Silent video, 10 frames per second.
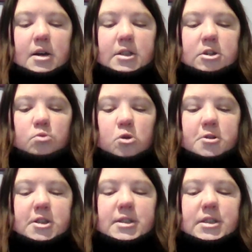So
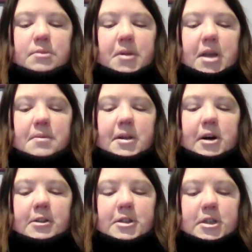what does disability mean
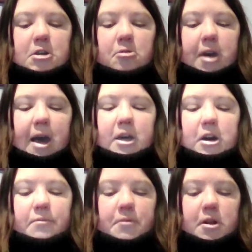under the UK
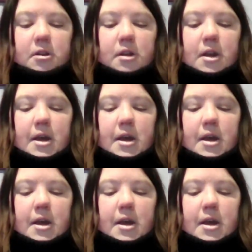government?